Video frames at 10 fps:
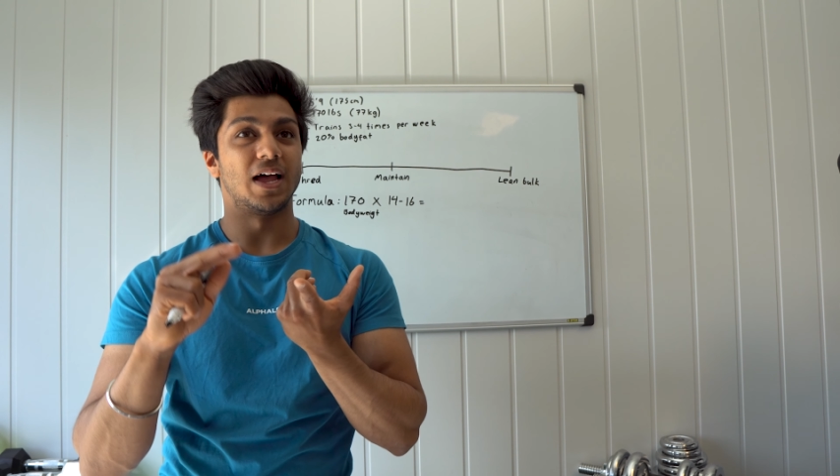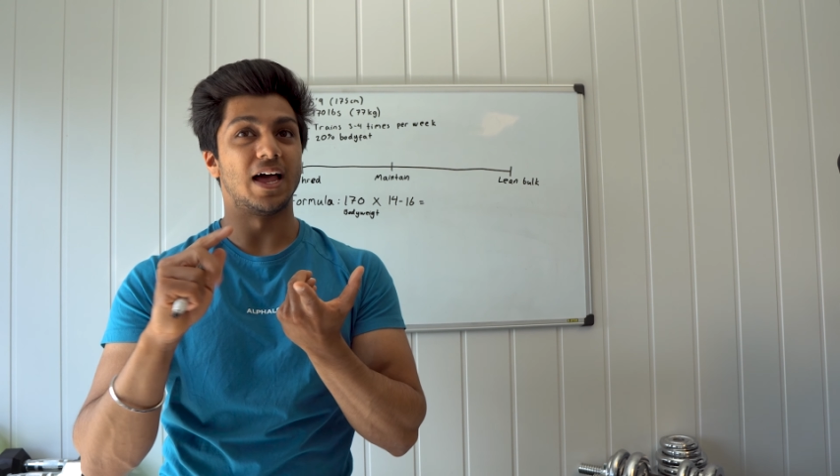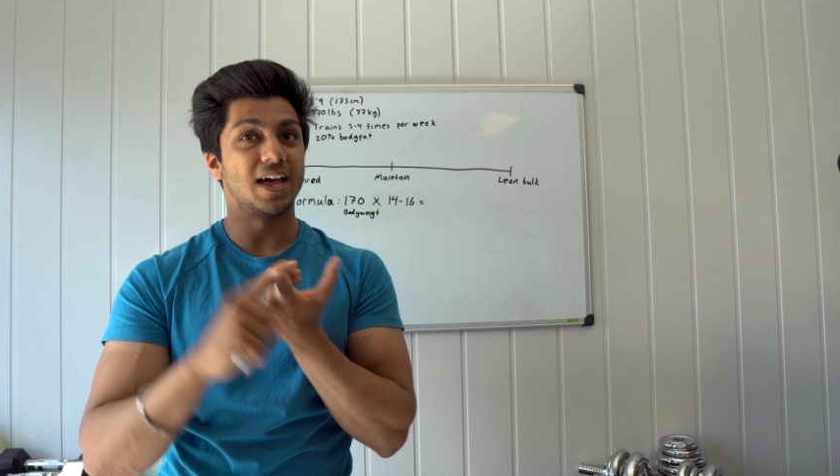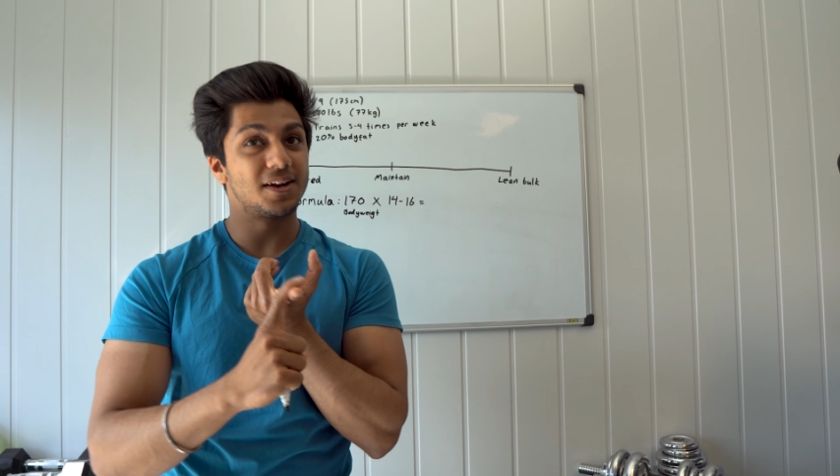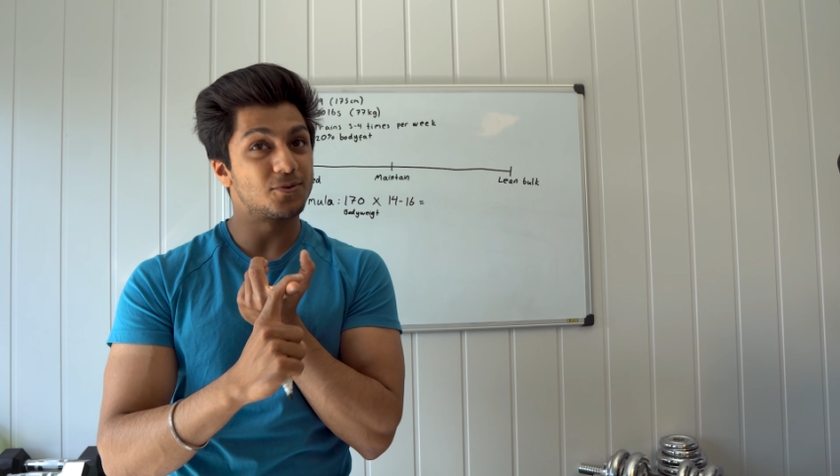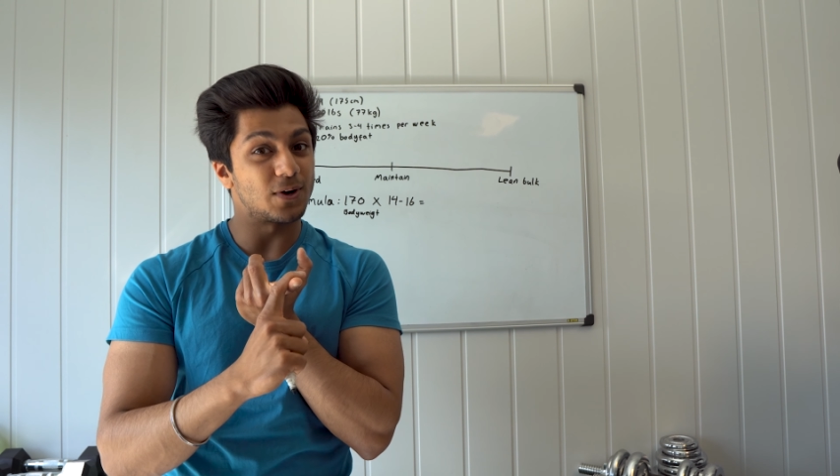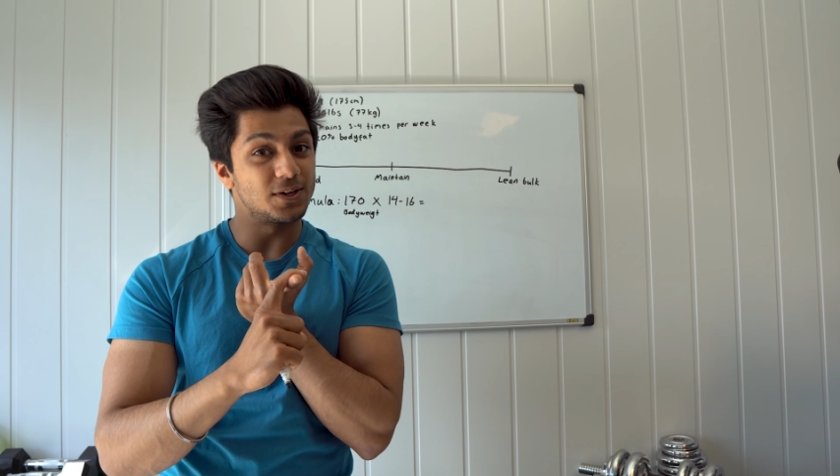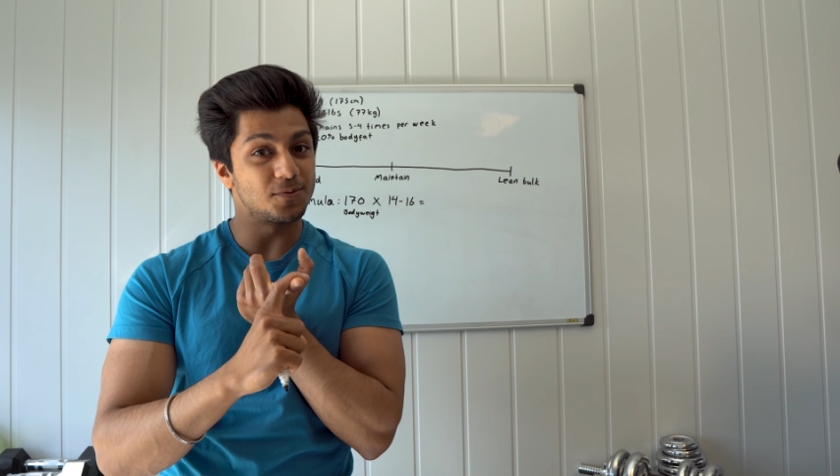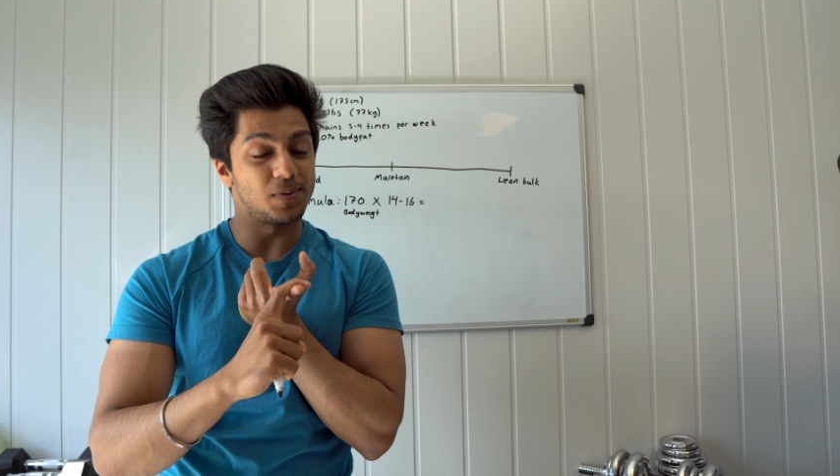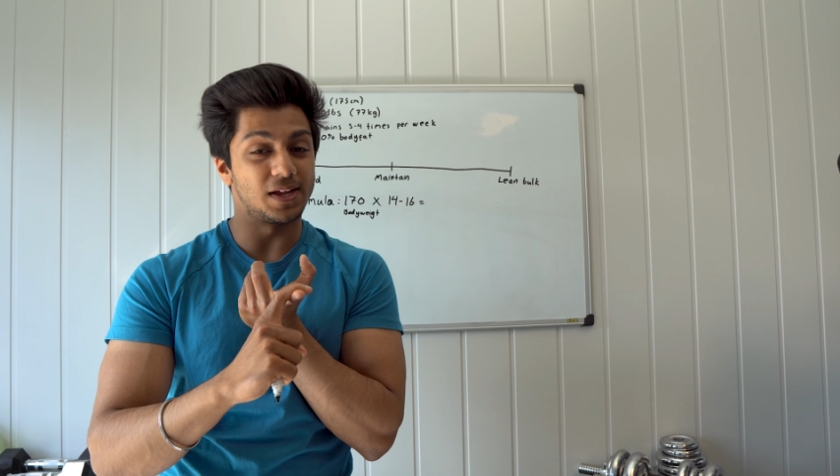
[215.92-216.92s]
And
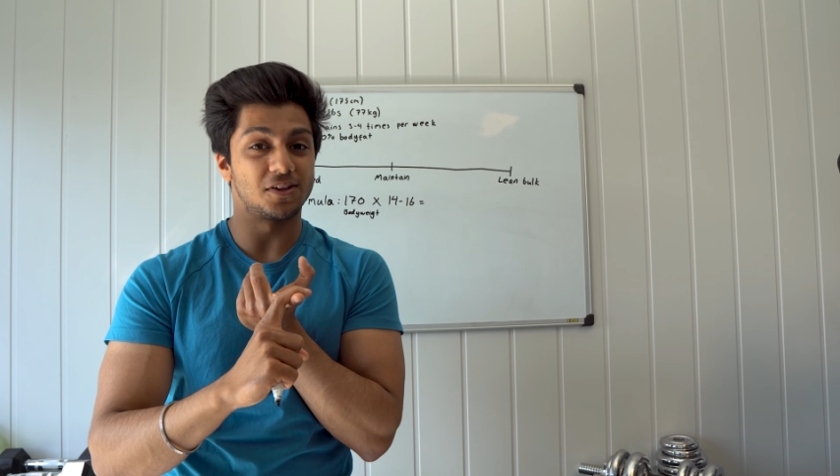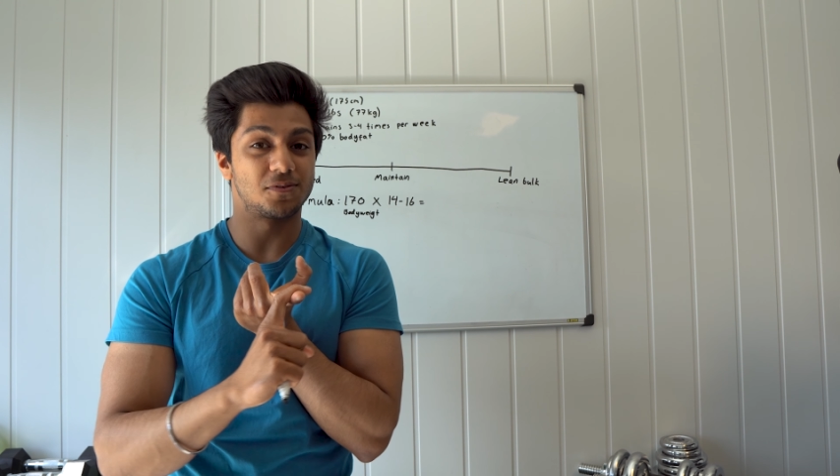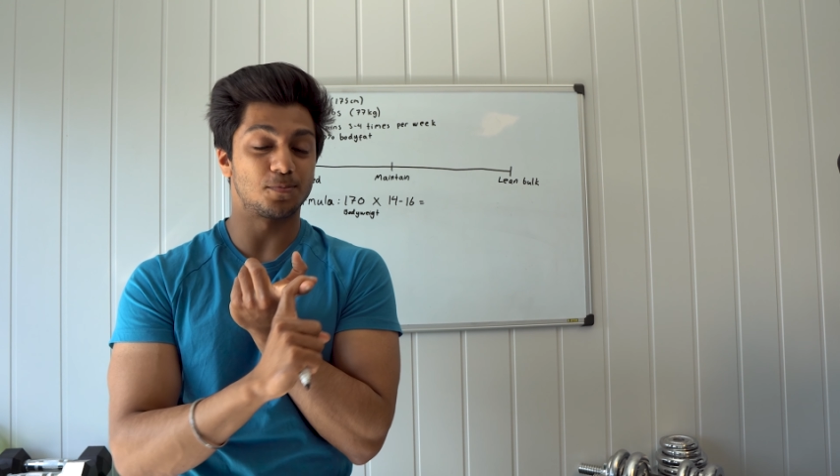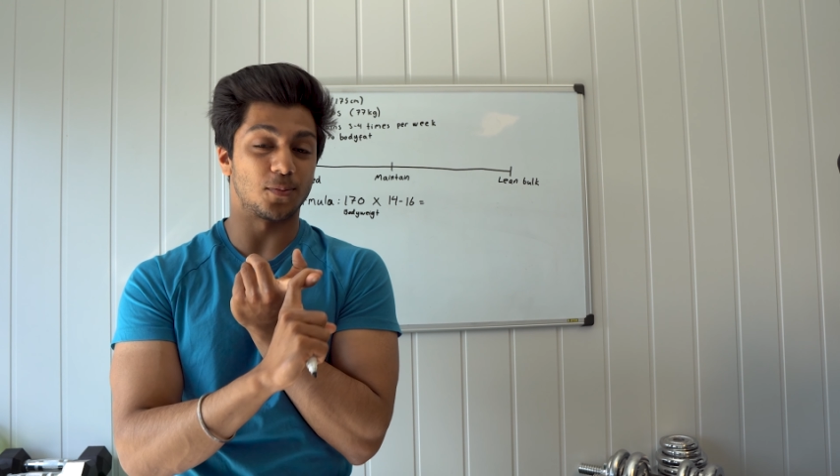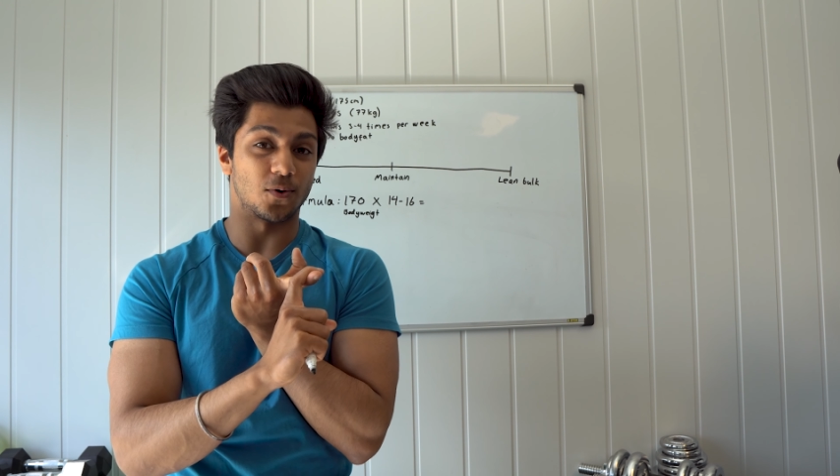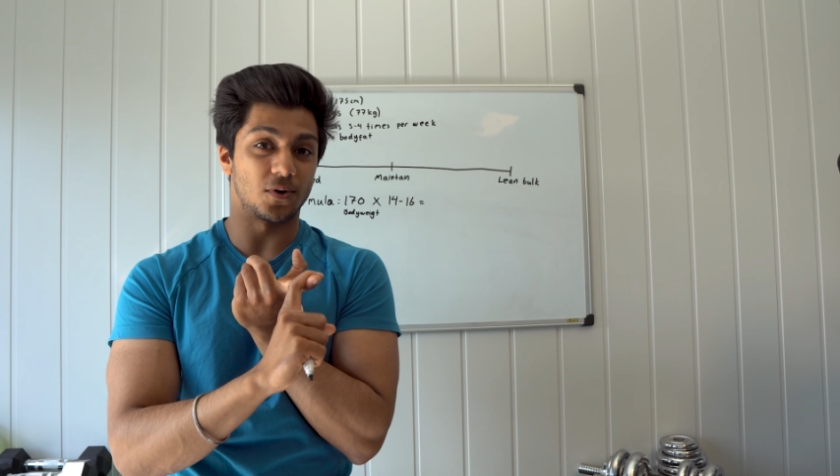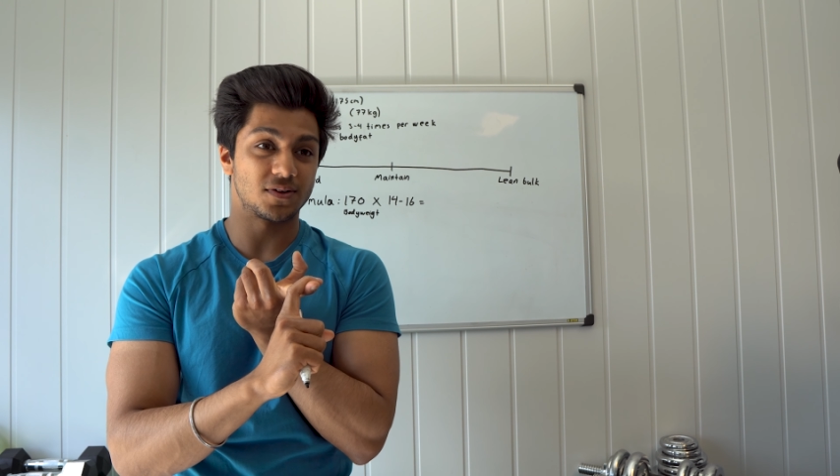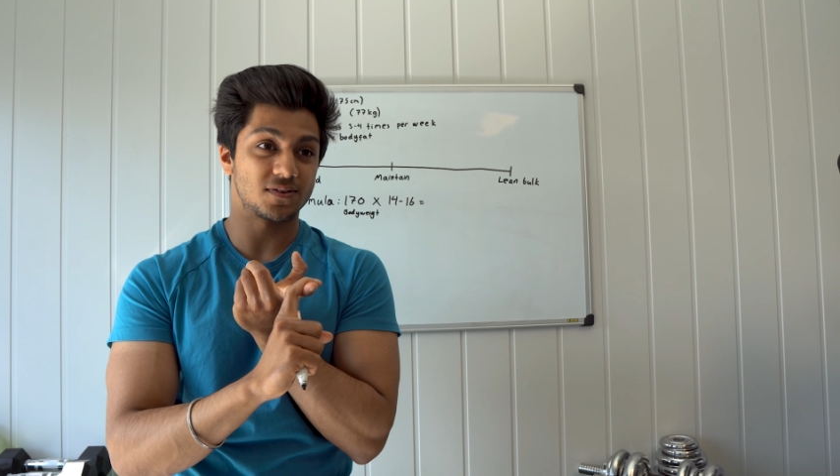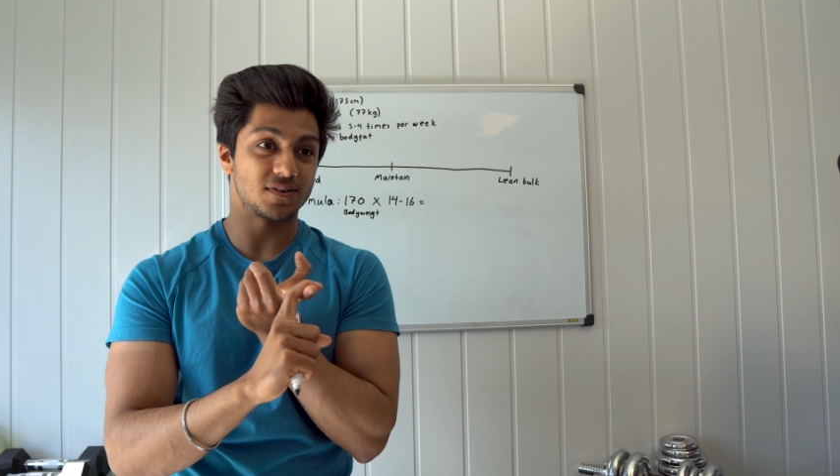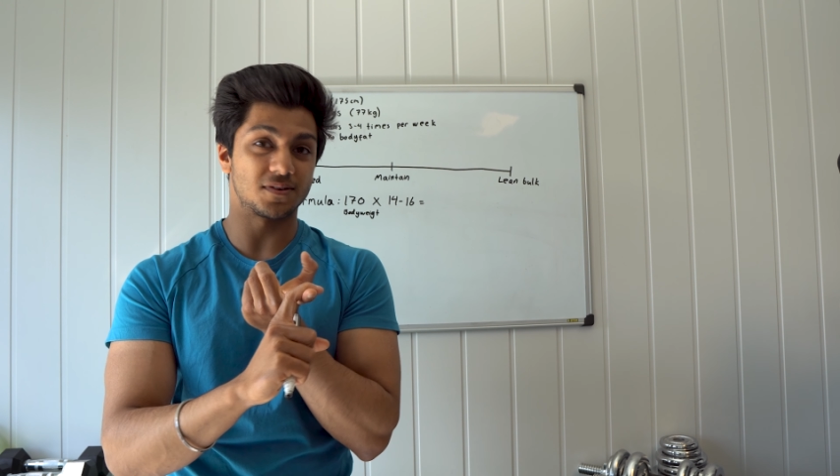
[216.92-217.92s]
trying to play
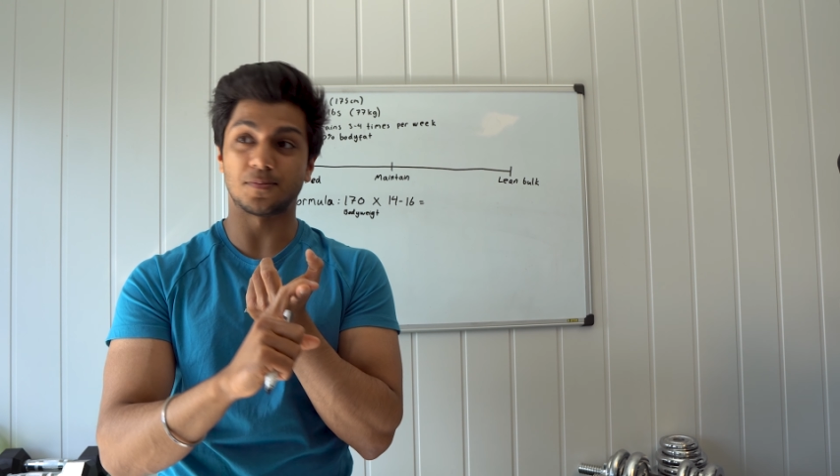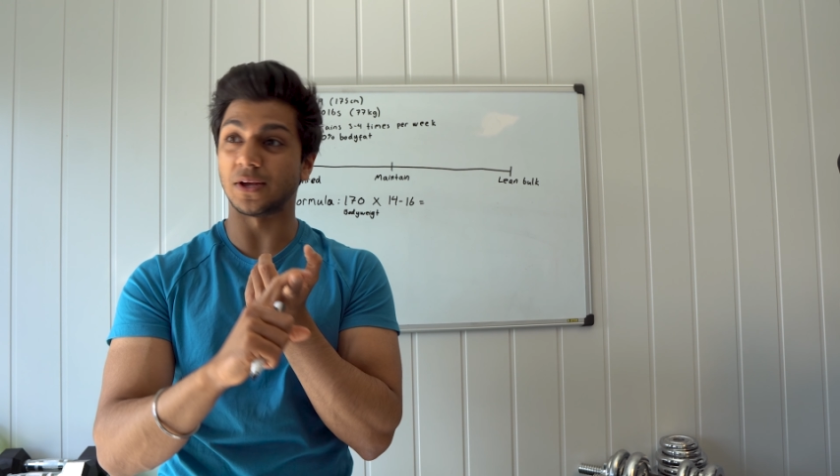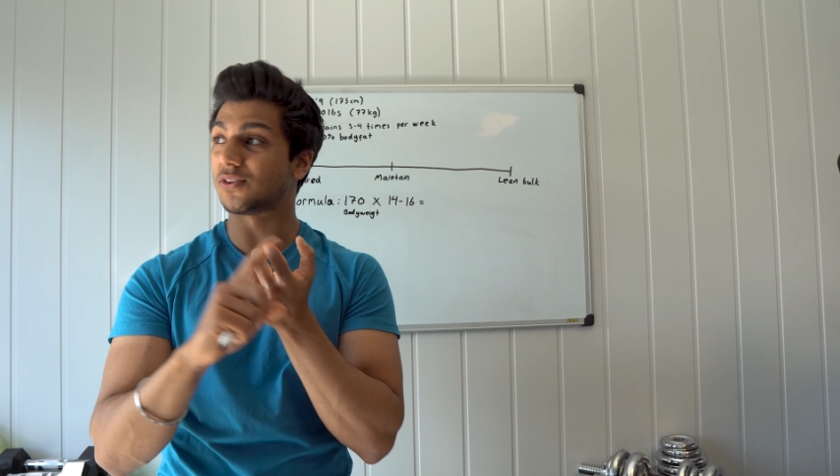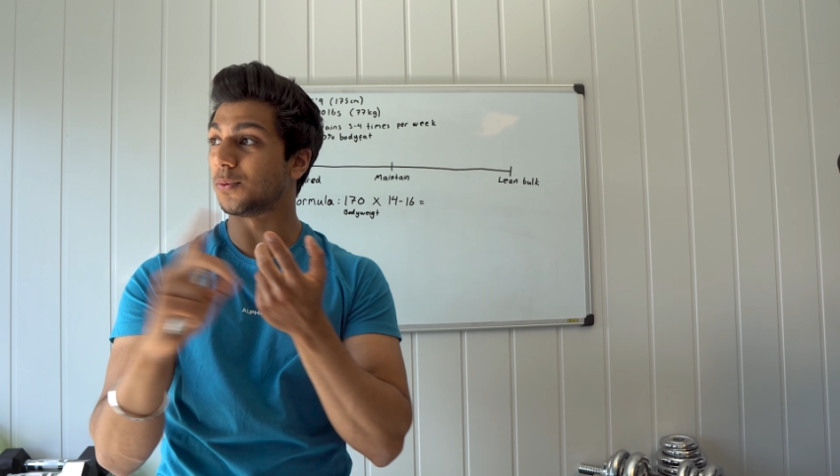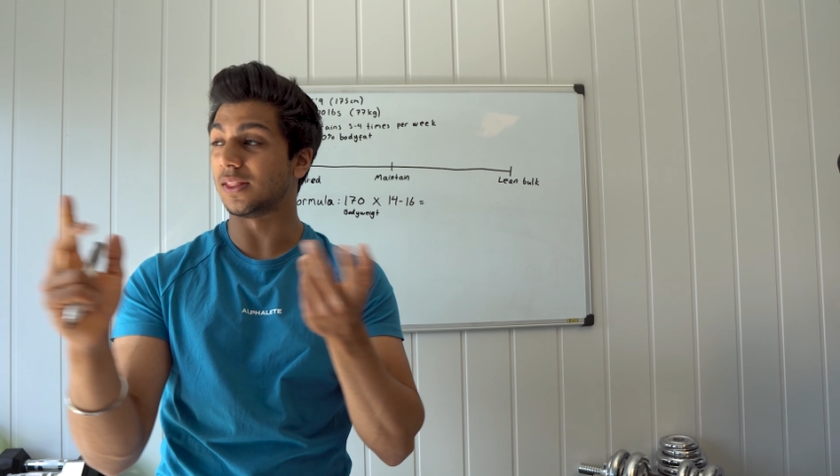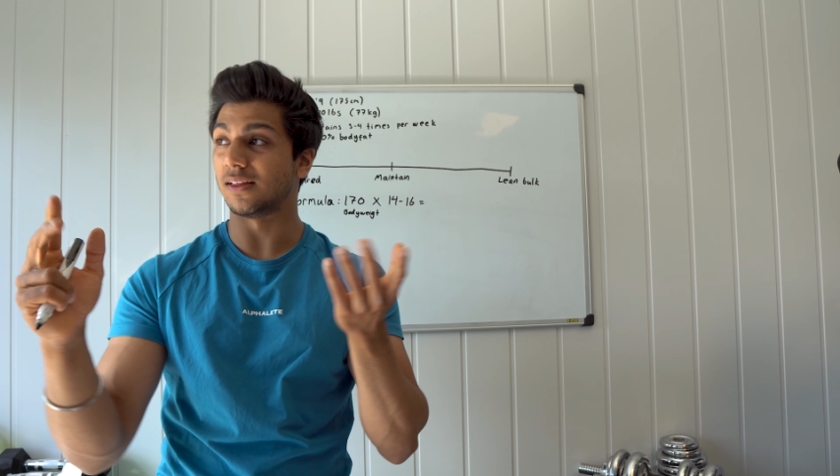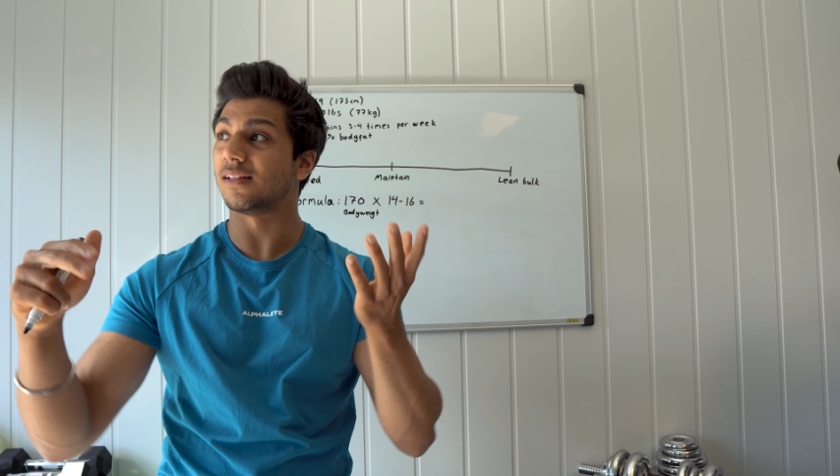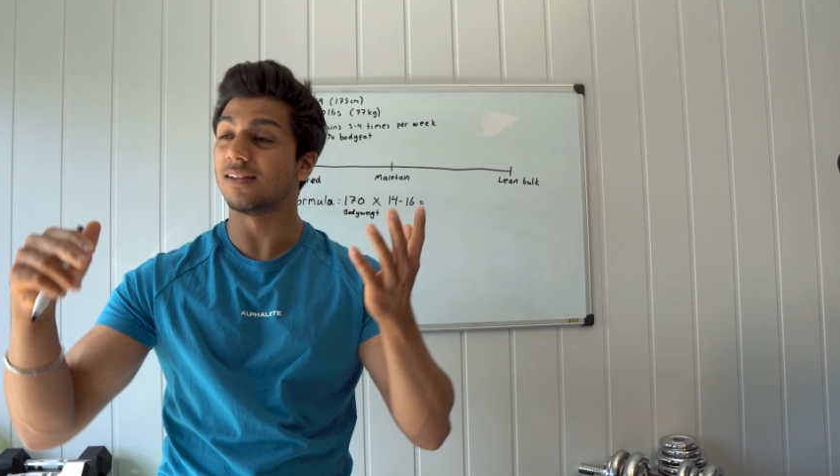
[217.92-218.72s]
sports, especially when